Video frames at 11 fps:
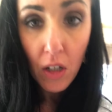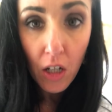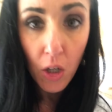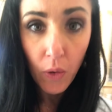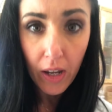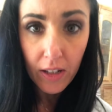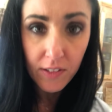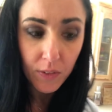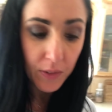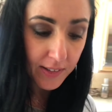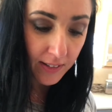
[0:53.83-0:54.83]
Okay, so
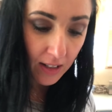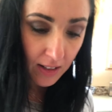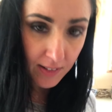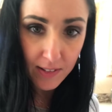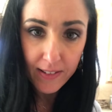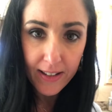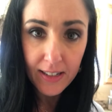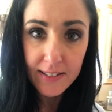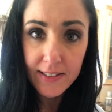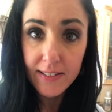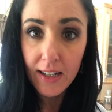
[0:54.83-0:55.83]
it says that
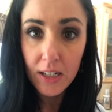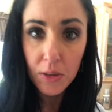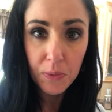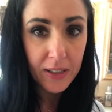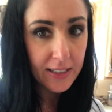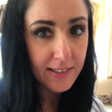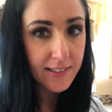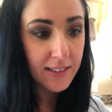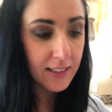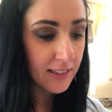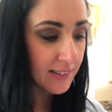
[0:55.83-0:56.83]
it's done when it's
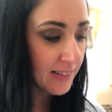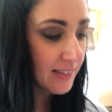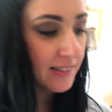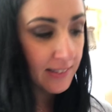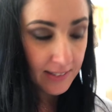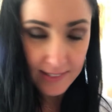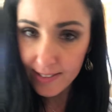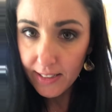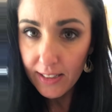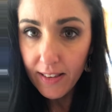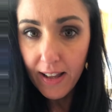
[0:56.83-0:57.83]
the
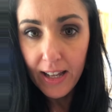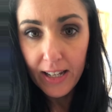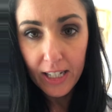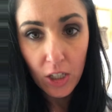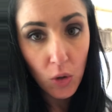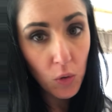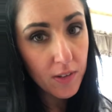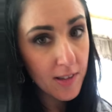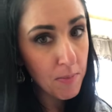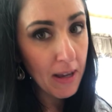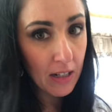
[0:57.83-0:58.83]
consistency that it coats
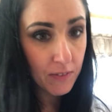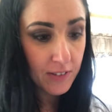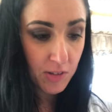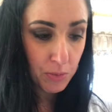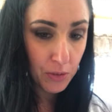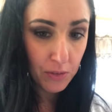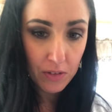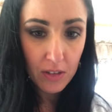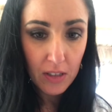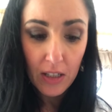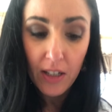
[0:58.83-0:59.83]
the back of a spoon.
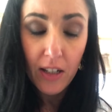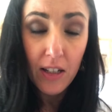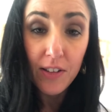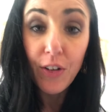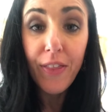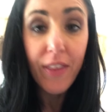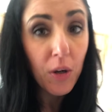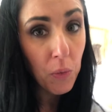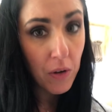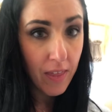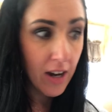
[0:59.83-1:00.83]
So I think
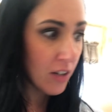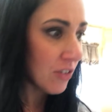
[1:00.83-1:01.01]
we're there.